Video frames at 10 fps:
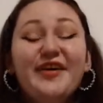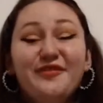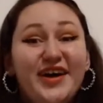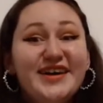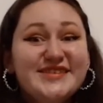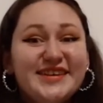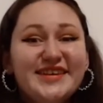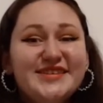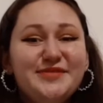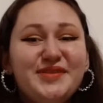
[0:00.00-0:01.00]
Why it's a
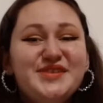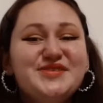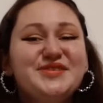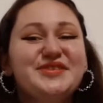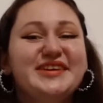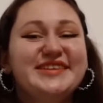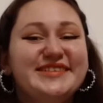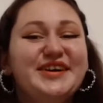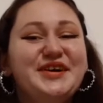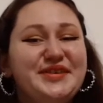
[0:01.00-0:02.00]
guilty pleasure read?
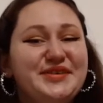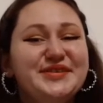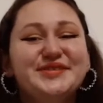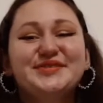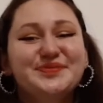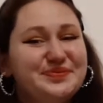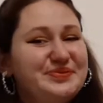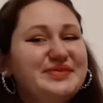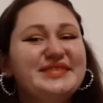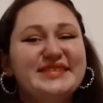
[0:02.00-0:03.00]
Oh.
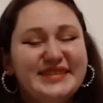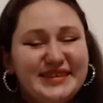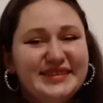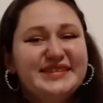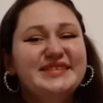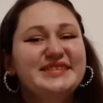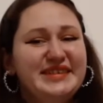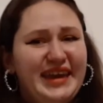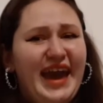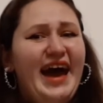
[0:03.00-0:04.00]

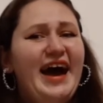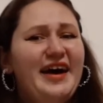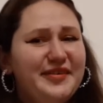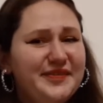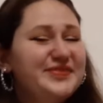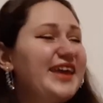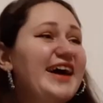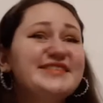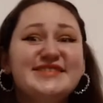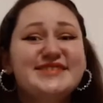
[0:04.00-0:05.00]
Yeah,
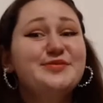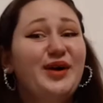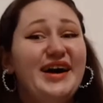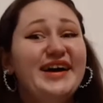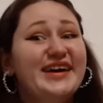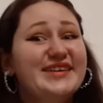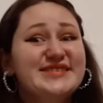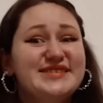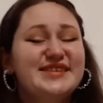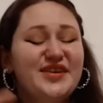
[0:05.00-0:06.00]
that's why, because
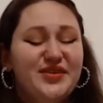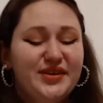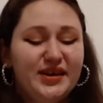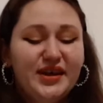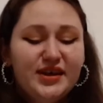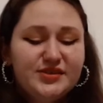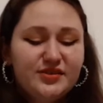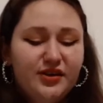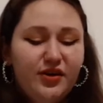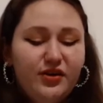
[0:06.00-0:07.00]
it's yaoi.
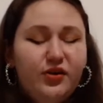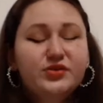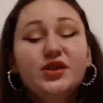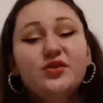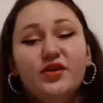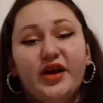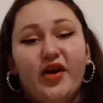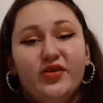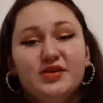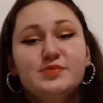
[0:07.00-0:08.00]
So, not all
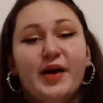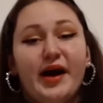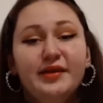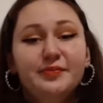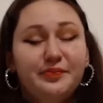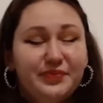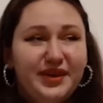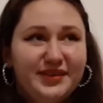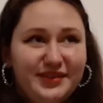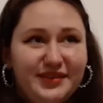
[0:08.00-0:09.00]
yaoi is bad,
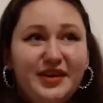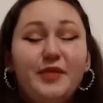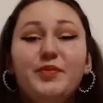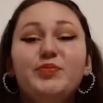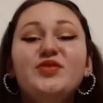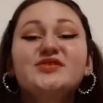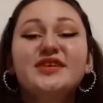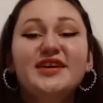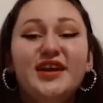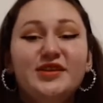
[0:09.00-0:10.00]
but
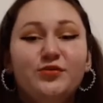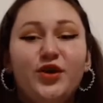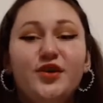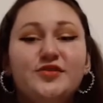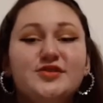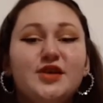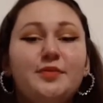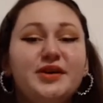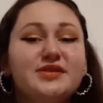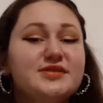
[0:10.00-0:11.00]
mostly it involves
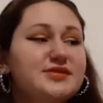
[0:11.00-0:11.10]
mostly